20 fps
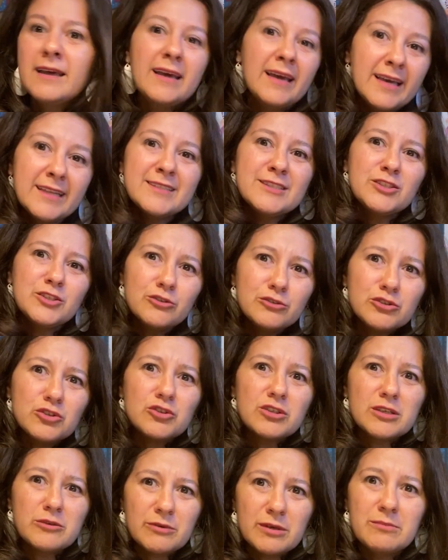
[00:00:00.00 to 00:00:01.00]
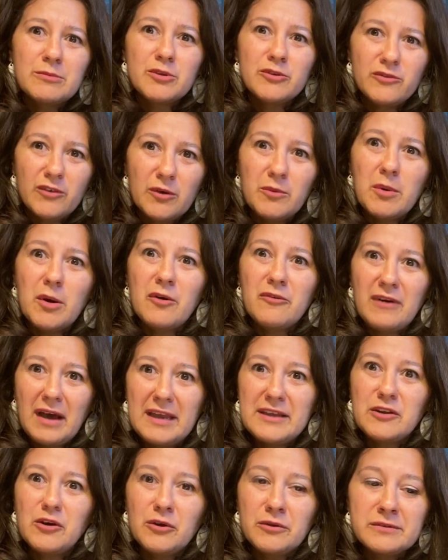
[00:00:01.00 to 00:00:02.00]
it's usually removable
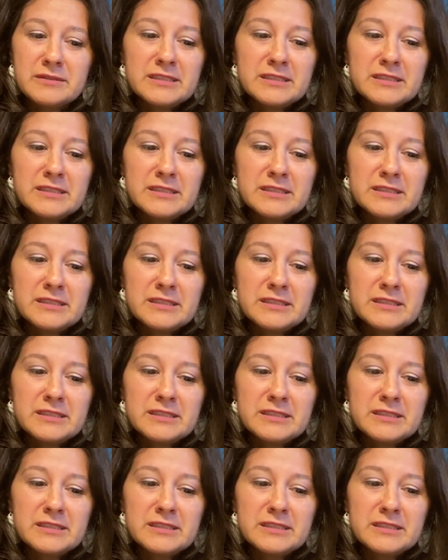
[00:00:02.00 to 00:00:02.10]
vinyl.